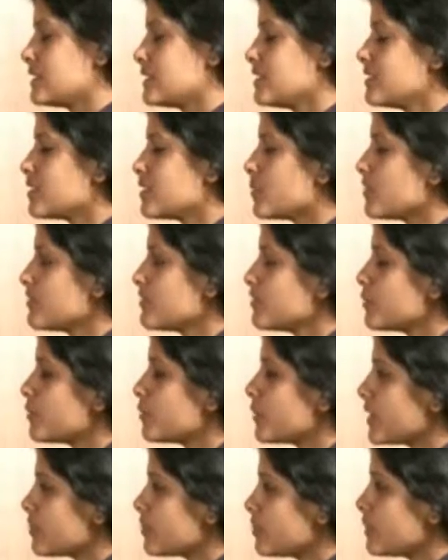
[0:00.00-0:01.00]
So some of the
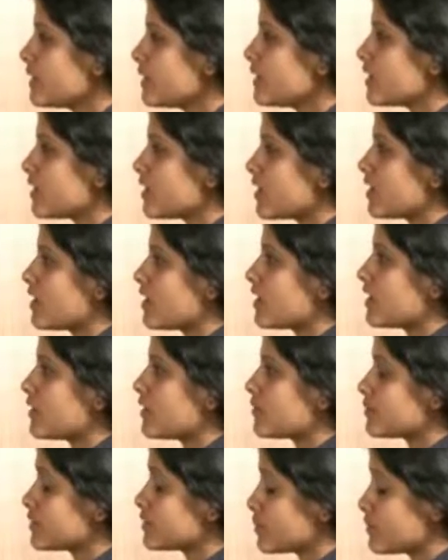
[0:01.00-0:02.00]
people,
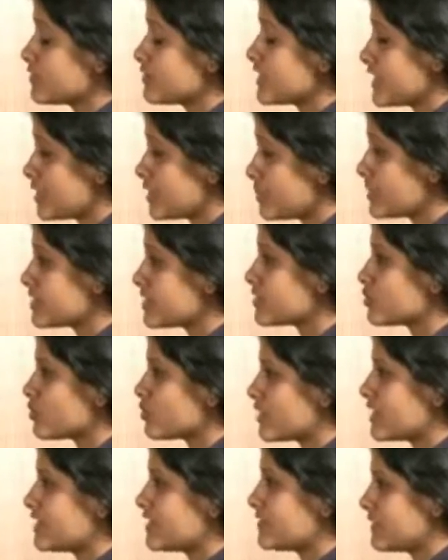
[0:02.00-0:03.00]
some of the inmates
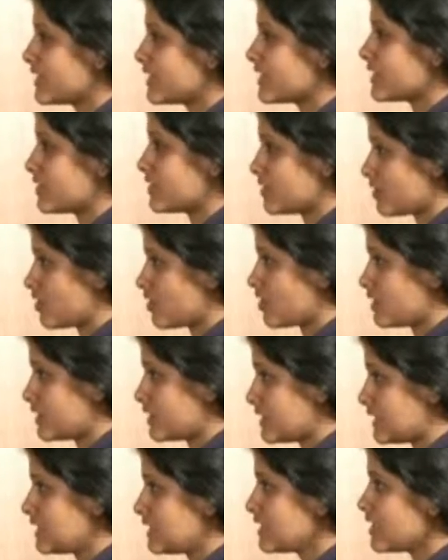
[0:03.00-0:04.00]
who are living in the
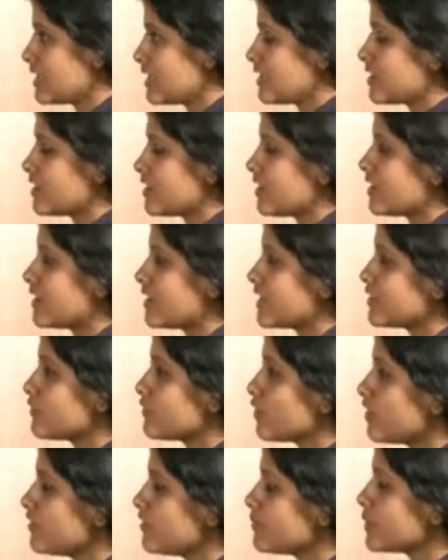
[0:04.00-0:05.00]
colony,
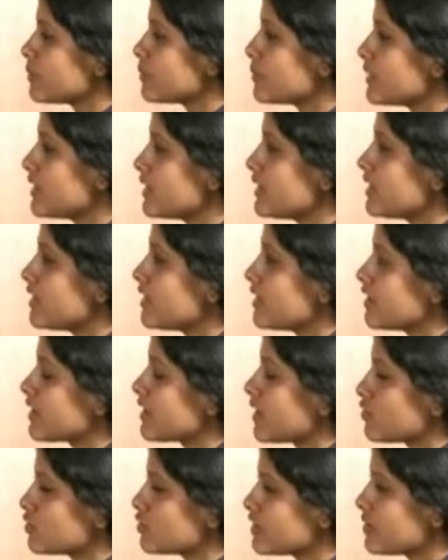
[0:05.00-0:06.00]
involved people
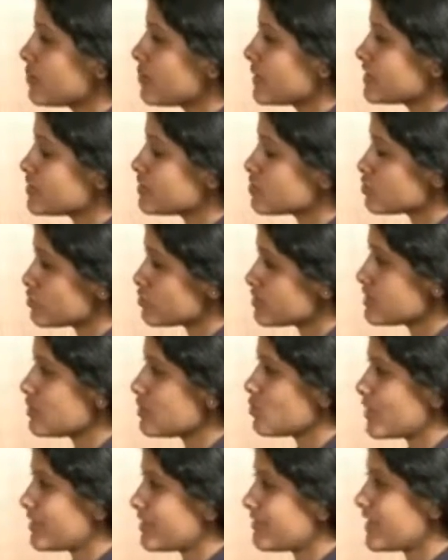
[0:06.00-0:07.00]
rounded up by the
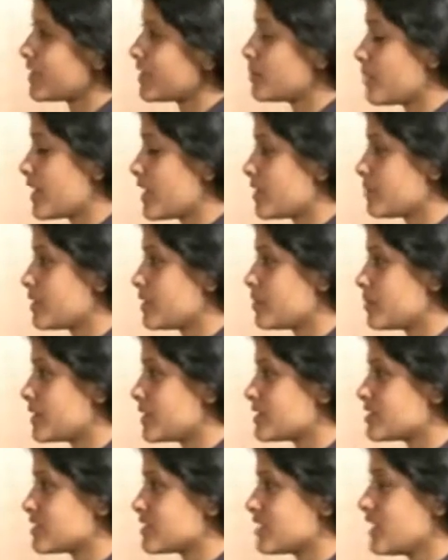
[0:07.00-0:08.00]
social welfare department
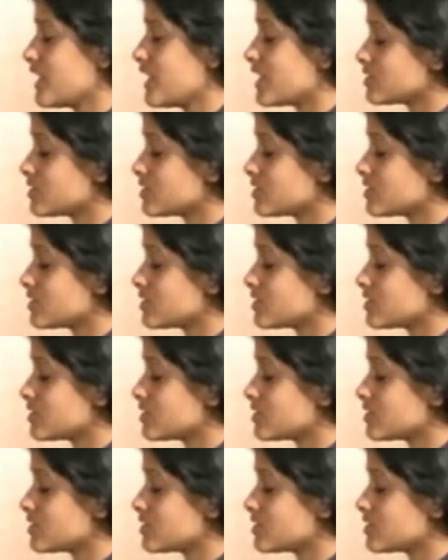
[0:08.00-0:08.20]
personnel